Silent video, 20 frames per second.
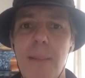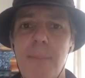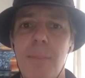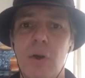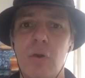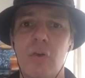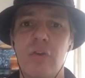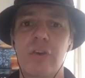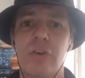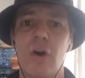
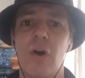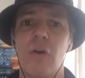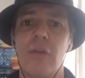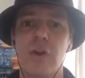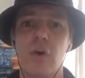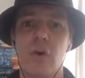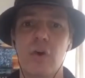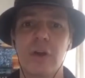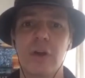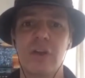but also on the
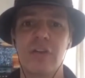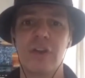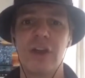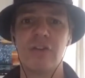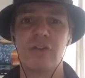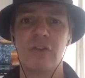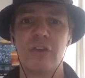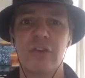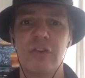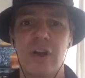
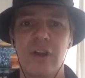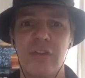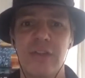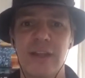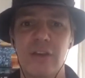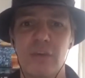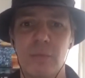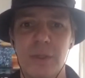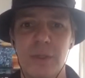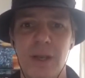organisational side of
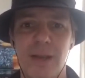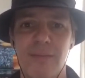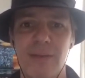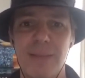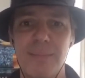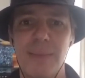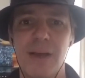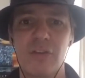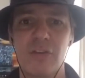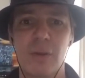things. We don't have
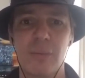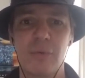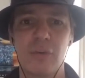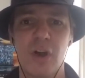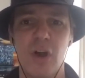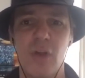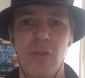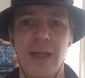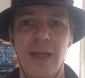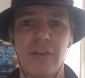any mess-ups
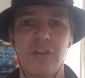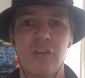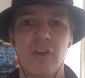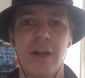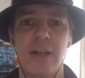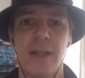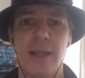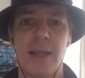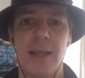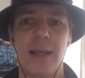on that
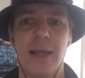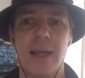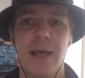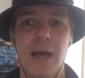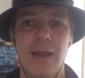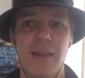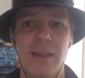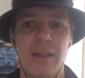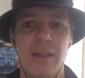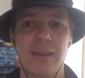side,
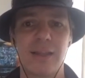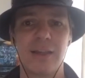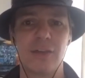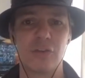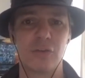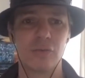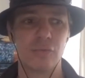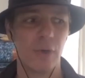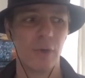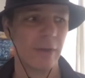that
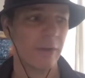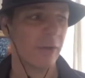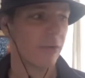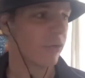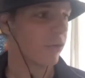things run